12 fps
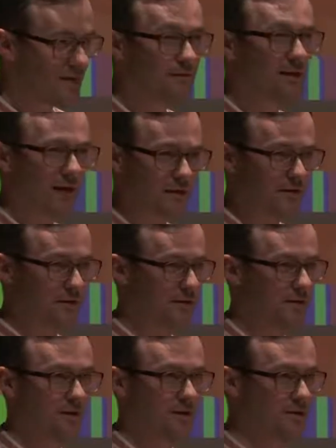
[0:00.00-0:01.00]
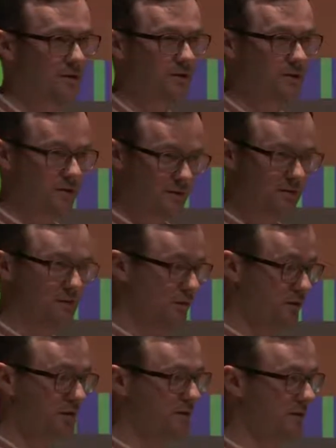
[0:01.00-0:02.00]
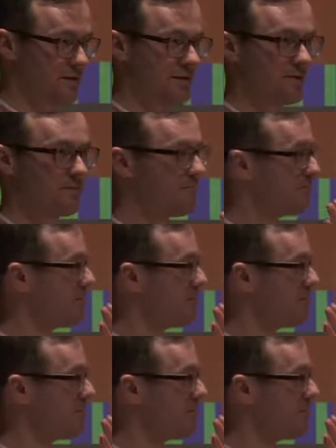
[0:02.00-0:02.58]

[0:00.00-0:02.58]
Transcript: value. You could use this